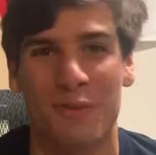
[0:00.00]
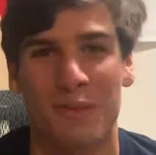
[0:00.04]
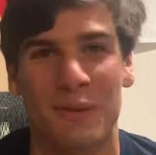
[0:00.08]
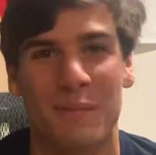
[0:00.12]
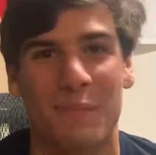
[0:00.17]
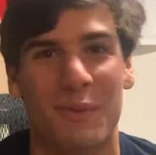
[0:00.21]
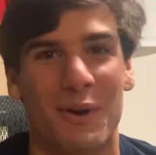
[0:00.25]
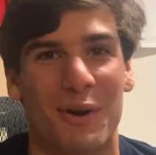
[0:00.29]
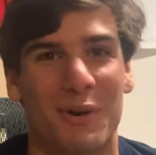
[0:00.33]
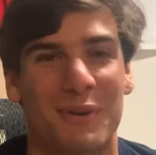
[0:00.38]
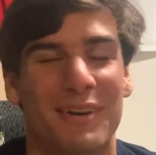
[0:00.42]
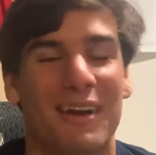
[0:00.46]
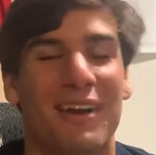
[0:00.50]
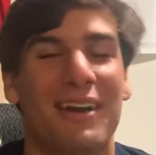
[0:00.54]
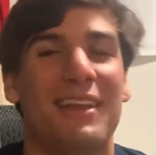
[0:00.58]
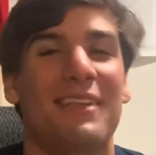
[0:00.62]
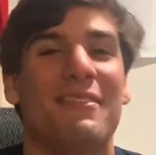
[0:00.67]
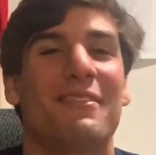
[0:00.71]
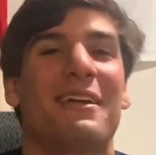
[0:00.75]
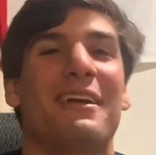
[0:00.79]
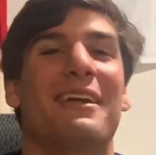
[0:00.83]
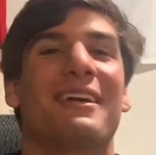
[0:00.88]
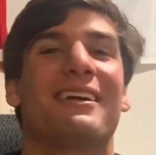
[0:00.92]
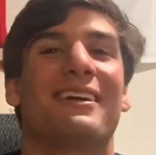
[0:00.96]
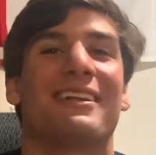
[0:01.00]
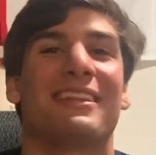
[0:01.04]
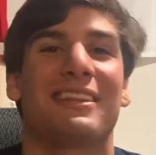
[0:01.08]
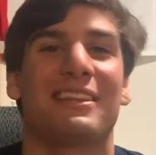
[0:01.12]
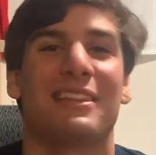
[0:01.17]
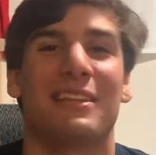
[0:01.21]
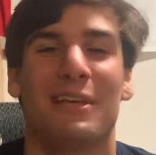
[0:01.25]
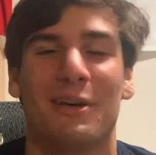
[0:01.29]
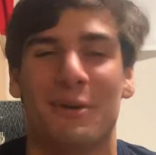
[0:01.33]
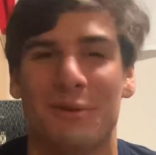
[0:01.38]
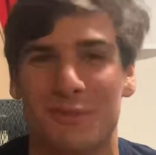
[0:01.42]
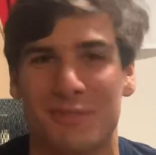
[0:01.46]
the bar, not even
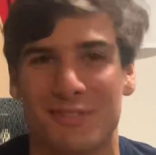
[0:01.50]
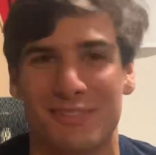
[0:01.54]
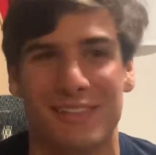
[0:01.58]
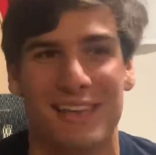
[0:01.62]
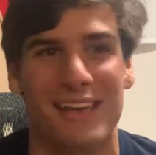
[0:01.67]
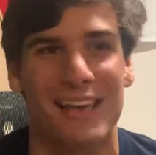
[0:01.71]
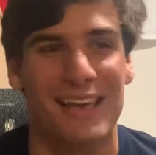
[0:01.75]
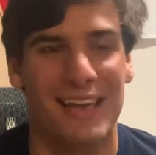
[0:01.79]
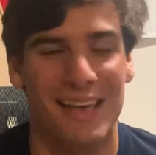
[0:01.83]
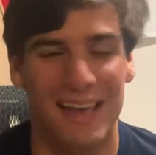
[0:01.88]
close,